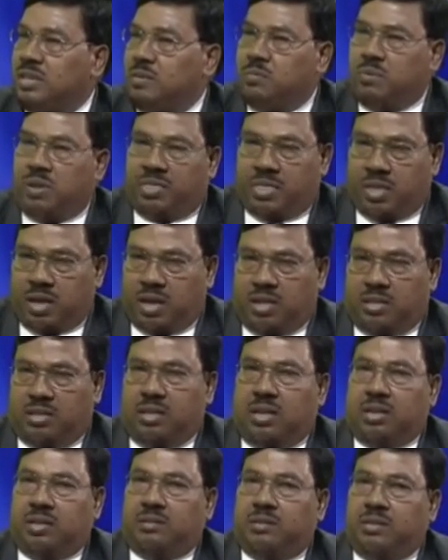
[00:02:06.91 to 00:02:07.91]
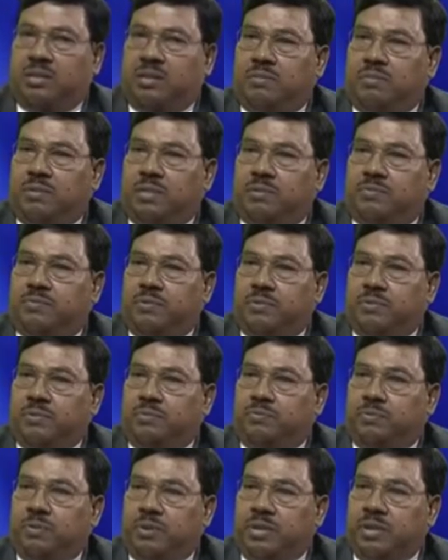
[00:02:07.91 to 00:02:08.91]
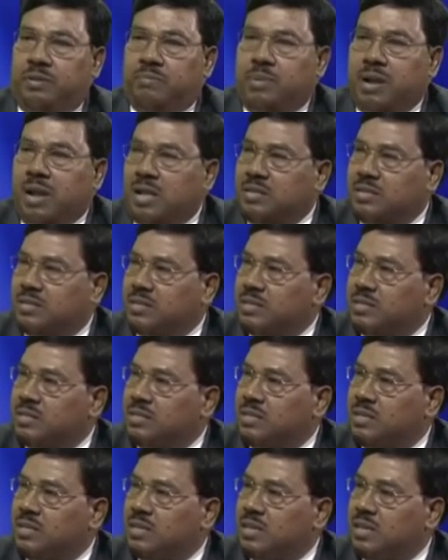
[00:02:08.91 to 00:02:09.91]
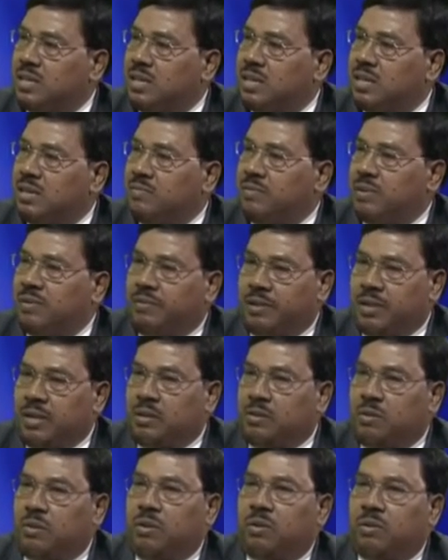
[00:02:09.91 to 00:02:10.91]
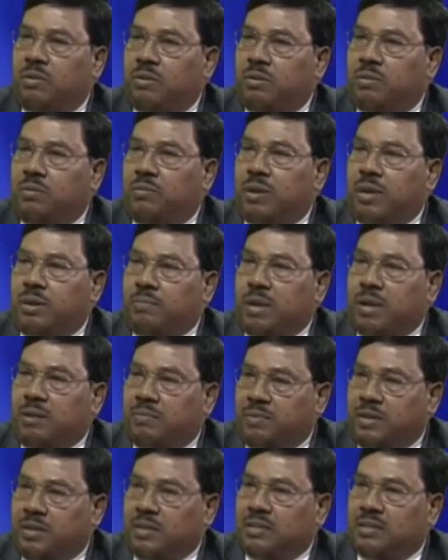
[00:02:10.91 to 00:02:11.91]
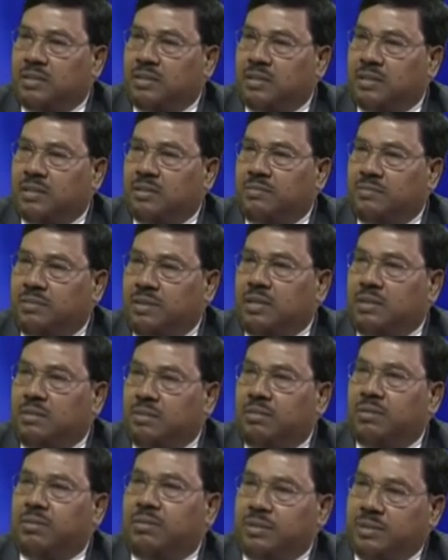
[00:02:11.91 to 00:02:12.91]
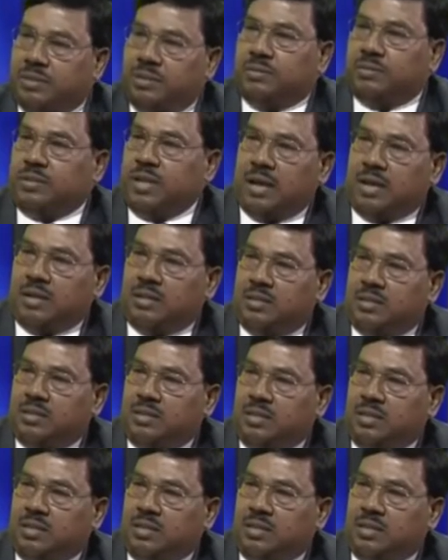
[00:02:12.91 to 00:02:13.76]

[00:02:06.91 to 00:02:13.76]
We thought that with 14 branches, we will go one by one, we'll go into that.